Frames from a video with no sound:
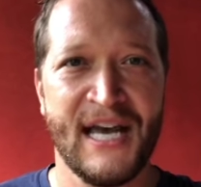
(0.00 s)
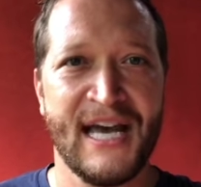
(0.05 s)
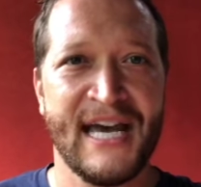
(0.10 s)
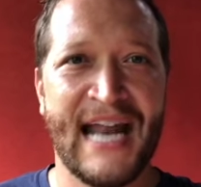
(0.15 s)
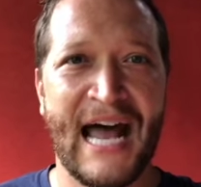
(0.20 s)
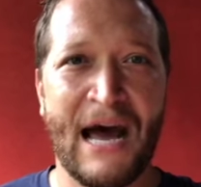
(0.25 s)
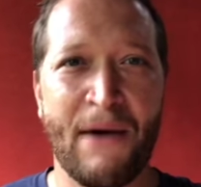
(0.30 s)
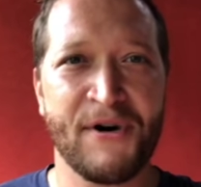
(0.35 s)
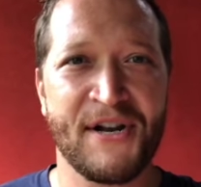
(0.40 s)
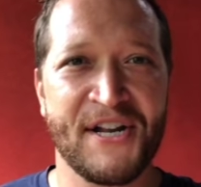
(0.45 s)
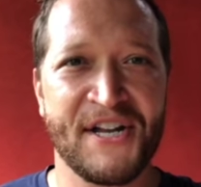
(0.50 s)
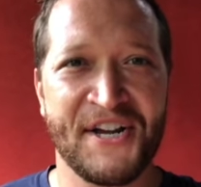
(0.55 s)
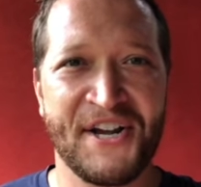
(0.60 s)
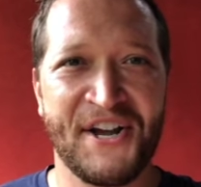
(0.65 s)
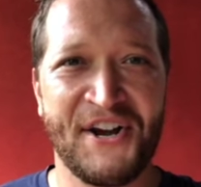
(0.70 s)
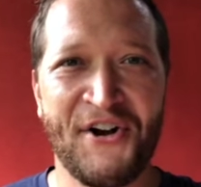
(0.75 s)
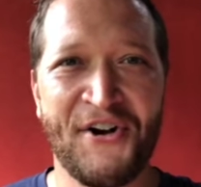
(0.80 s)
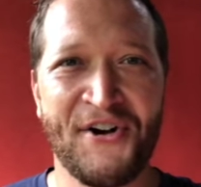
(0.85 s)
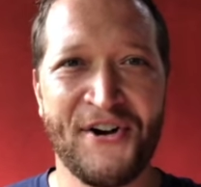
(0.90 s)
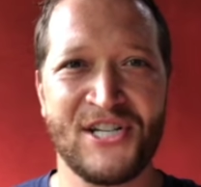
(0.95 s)
And I want to
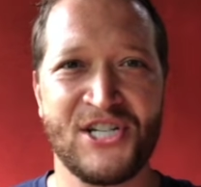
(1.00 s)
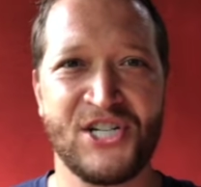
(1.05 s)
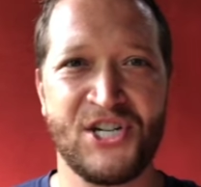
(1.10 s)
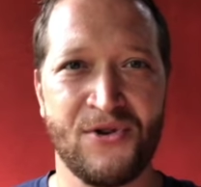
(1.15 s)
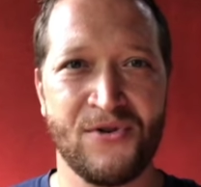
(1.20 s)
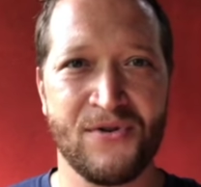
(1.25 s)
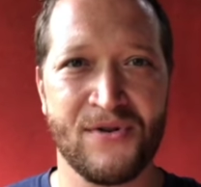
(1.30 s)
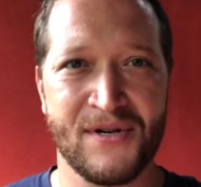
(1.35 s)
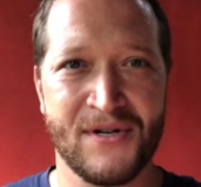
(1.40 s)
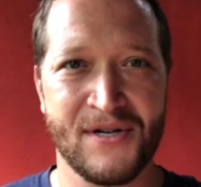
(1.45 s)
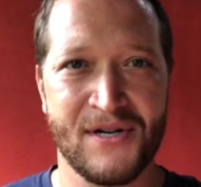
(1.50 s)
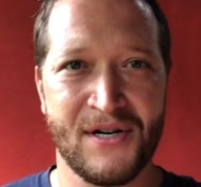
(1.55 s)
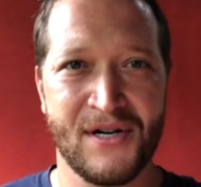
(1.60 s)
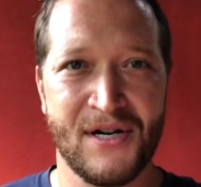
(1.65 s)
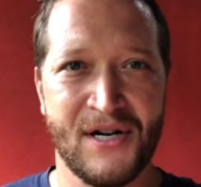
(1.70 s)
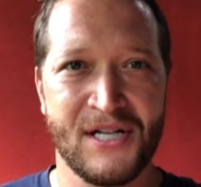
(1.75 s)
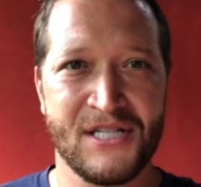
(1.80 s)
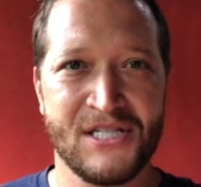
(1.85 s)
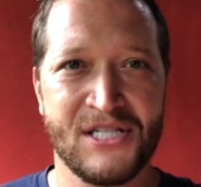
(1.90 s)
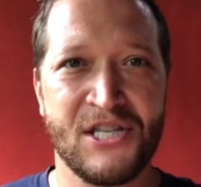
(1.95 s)
encourage you
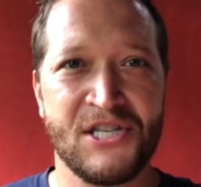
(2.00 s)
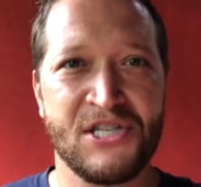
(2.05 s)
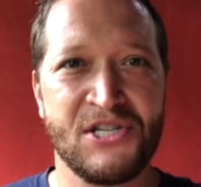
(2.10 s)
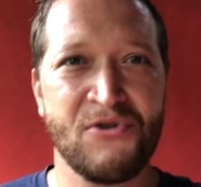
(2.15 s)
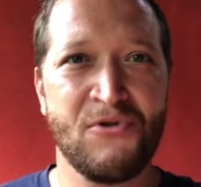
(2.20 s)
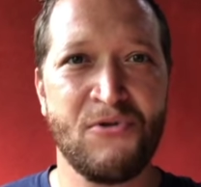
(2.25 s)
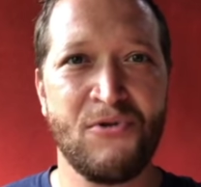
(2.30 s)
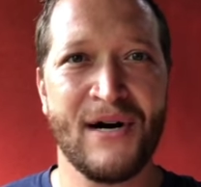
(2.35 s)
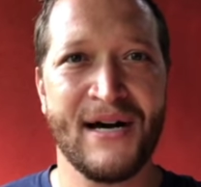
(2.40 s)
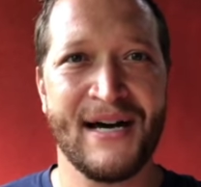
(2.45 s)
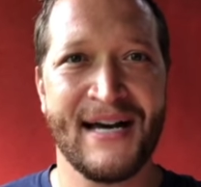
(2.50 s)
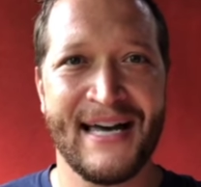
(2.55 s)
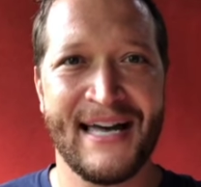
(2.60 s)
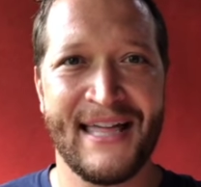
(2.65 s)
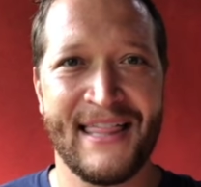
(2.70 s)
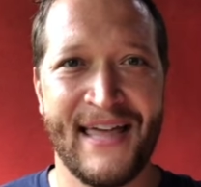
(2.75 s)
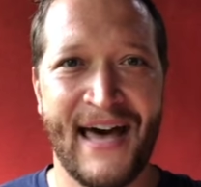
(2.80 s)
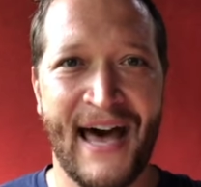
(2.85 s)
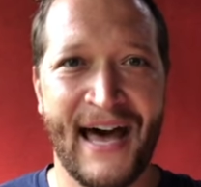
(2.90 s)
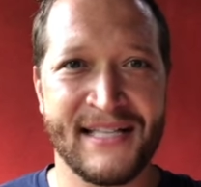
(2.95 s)
to do
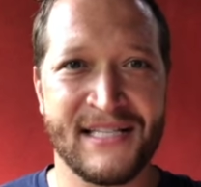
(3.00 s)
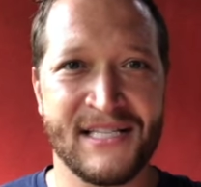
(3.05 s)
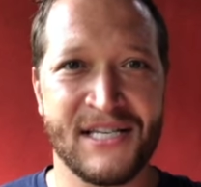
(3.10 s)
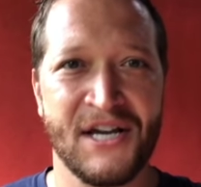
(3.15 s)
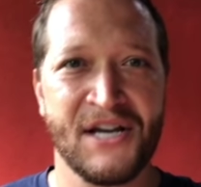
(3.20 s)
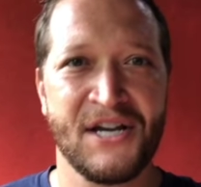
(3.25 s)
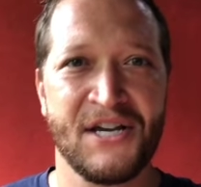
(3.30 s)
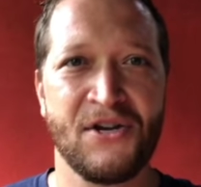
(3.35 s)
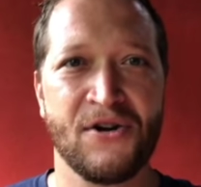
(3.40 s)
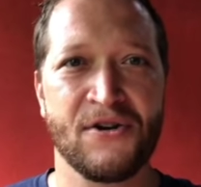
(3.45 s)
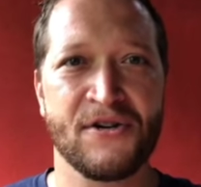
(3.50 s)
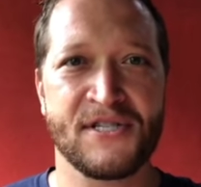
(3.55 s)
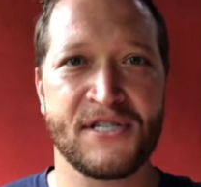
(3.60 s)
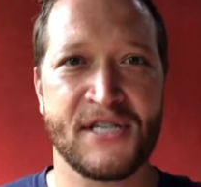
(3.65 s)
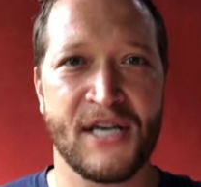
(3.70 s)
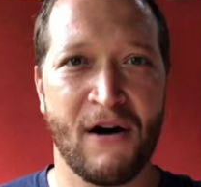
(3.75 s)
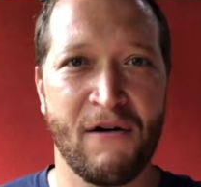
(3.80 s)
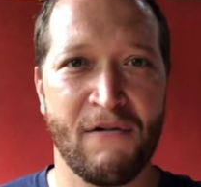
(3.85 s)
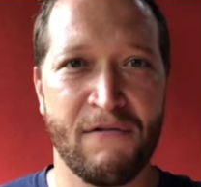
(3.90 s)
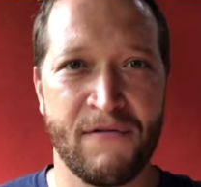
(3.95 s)
that
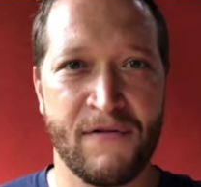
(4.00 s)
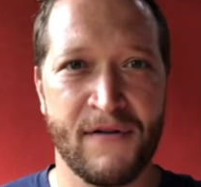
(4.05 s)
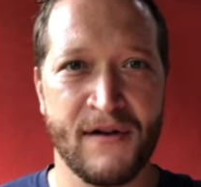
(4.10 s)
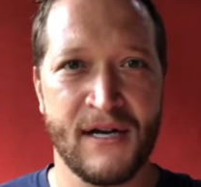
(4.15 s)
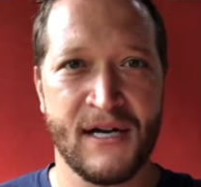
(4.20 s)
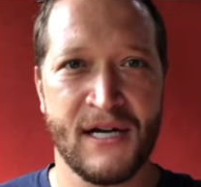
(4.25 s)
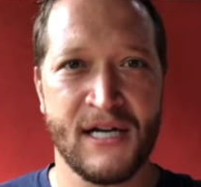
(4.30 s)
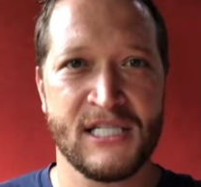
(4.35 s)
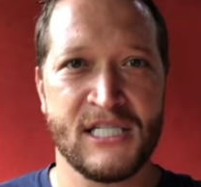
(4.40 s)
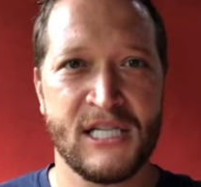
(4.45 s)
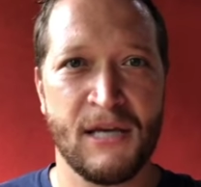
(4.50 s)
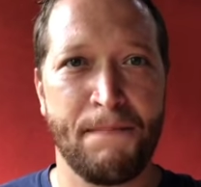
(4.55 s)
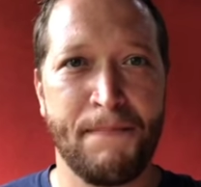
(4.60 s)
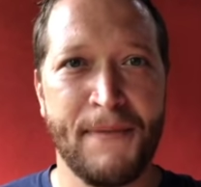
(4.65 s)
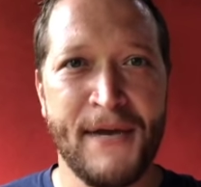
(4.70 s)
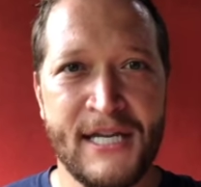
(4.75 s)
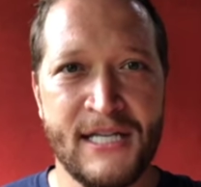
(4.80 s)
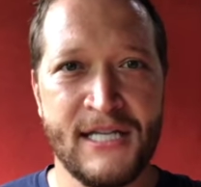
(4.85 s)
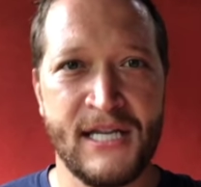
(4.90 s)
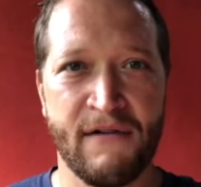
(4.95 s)
yourself, to
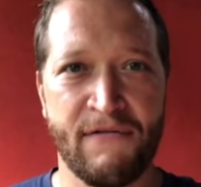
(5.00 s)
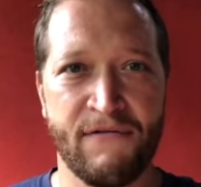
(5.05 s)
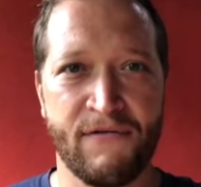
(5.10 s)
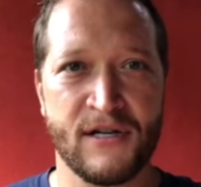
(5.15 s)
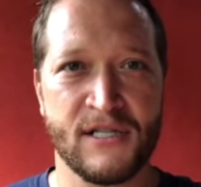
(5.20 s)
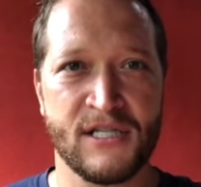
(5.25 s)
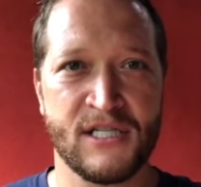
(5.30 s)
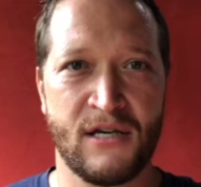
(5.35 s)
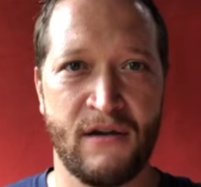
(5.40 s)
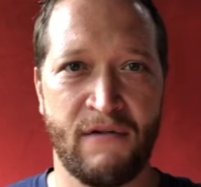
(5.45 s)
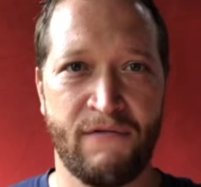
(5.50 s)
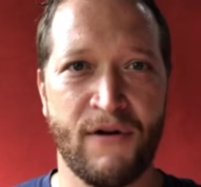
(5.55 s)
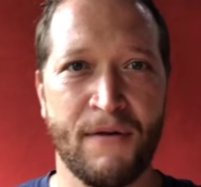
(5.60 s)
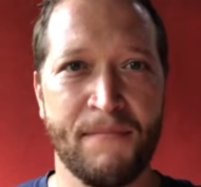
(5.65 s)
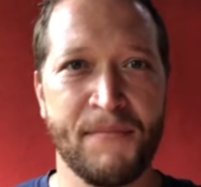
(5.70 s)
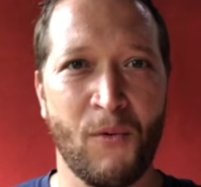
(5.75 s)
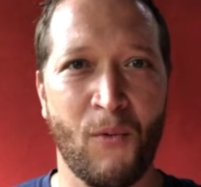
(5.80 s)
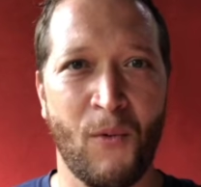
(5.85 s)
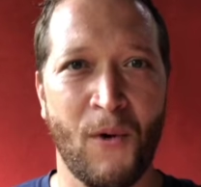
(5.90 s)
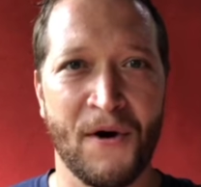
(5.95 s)
be different from
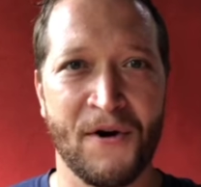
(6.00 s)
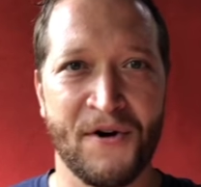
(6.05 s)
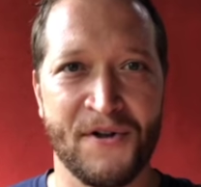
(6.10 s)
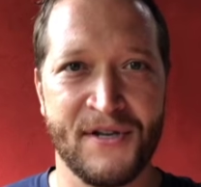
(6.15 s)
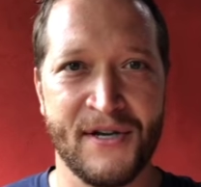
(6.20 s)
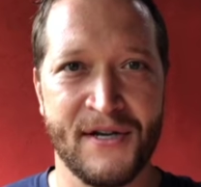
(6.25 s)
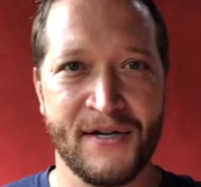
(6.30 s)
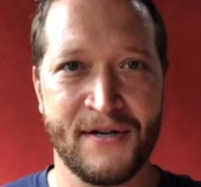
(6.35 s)
the world,